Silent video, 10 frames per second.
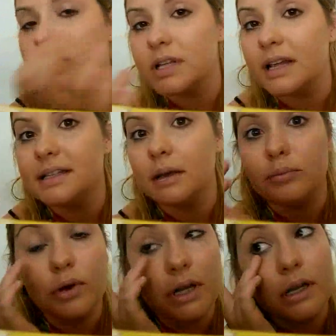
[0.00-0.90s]
Just adds
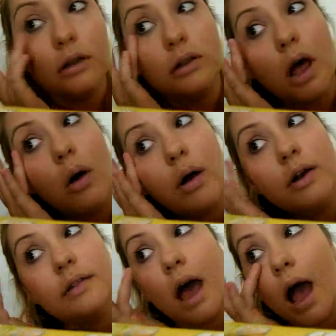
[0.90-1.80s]
that pretty glow
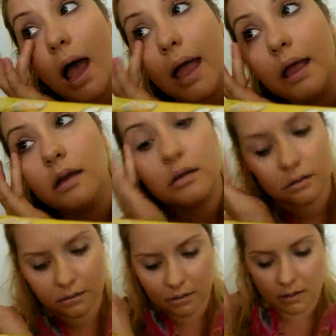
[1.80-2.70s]
under the eye.
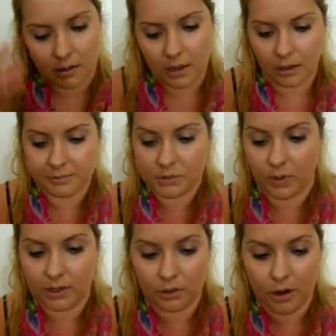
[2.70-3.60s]
Helps
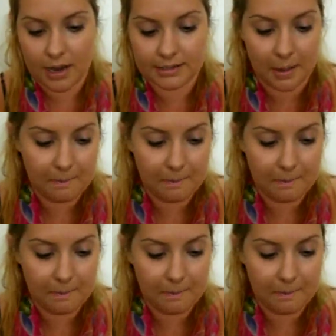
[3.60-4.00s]
wake your eyes